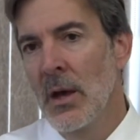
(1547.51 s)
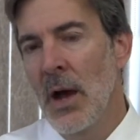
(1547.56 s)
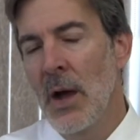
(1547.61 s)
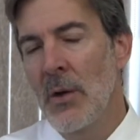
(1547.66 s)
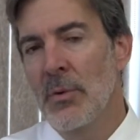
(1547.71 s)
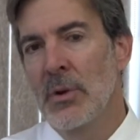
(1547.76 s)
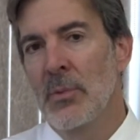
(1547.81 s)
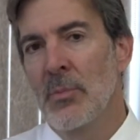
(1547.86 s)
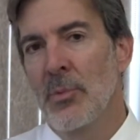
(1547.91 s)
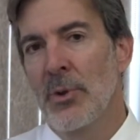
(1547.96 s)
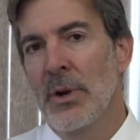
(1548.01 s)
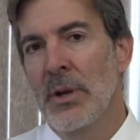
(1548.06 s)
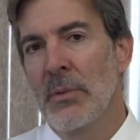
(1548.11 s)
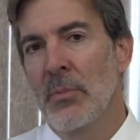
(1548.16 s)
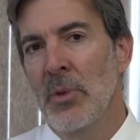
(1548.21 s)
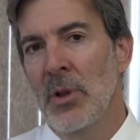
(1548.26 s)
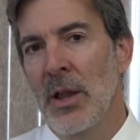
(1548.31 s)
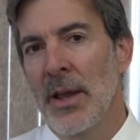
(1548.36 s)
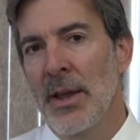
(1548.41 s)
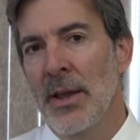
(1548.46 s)
I would
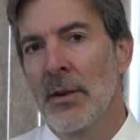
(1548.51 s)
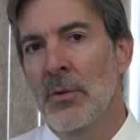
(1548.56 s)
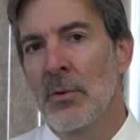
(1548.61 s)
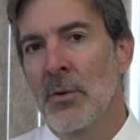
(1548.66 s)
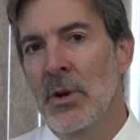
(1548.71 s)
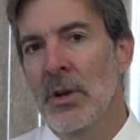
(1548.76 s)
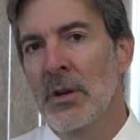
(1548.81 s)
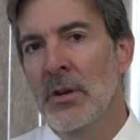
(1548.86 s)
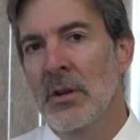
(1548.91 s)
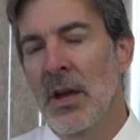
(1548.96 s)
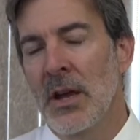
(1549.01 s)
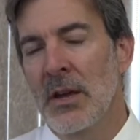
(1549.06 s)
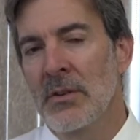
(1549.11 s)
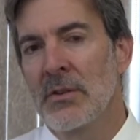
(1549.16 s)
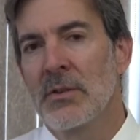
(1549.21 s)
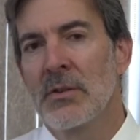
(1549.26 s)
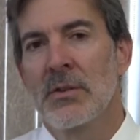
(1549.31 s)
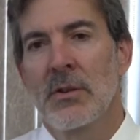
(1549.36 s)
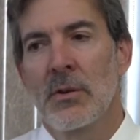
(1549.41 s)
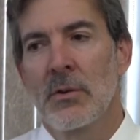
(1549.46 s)
pre-plan
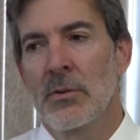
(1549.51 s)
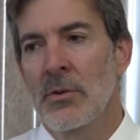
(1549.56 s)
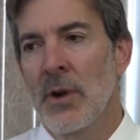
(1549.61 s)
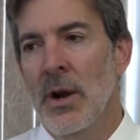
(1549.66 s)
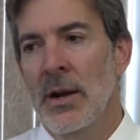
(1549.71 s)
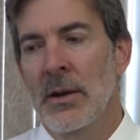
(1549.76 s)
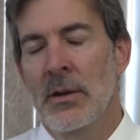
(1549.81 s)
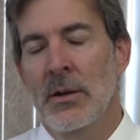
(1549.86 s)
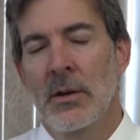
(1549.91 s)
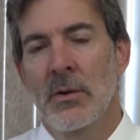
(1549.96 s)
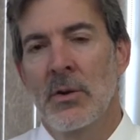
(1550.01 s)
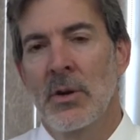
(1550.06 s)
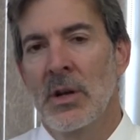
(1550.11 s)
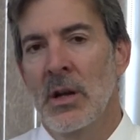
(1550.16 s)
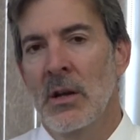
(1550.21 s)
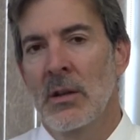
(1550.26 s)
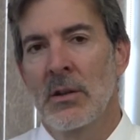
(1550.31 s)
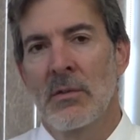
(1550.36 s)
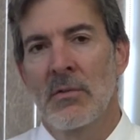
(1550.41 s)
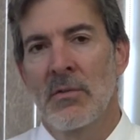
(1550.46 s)
orientations. Don't try to do it
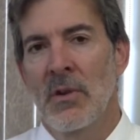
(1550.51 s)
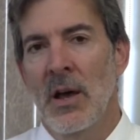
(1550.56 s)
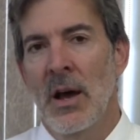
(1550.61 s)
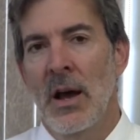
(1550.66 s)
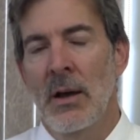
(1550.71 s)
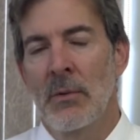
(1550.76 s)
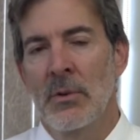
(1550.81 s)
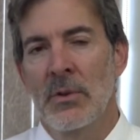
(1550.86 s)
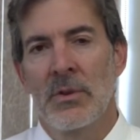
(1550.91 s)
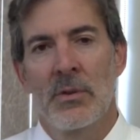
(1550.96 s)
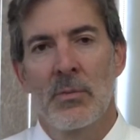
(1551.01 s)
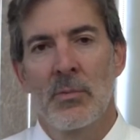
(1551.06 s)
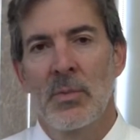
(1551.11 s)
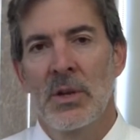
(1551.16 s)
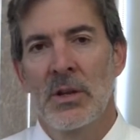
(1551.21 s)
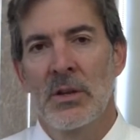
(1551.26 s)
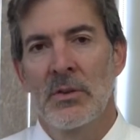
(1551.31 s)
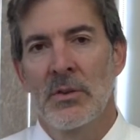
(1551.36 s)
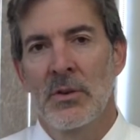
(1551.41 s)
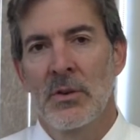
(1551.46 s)
on the fly when
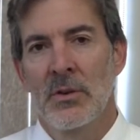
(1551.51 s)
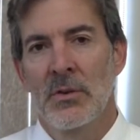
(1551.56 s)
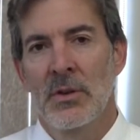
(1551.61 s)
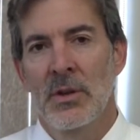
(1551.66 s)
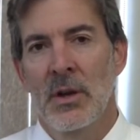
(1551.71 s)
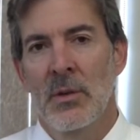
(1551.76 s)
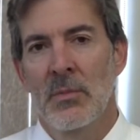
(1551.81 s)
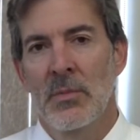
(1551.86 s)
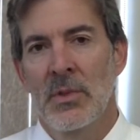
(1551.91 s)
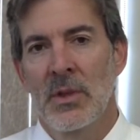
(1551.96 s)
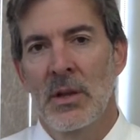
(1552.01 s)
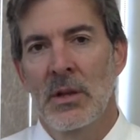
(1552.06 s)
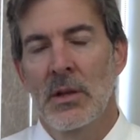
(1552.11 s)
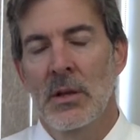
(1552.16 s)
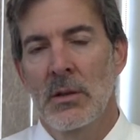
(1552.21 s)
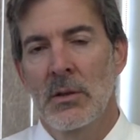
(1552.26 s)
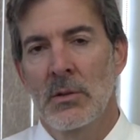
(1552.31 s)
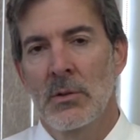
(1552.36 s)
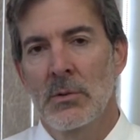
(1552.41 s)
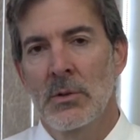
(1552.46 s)
somebody shows up. Think
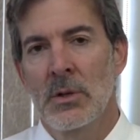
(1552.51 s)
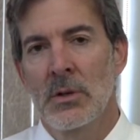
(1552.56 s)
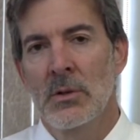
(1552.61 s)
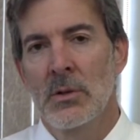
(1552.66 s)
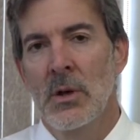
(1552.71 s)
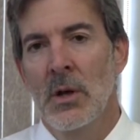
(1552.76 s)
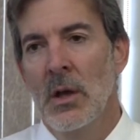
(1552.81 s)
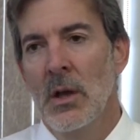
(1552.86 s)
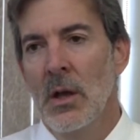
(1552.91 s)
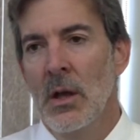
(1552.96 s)
it through.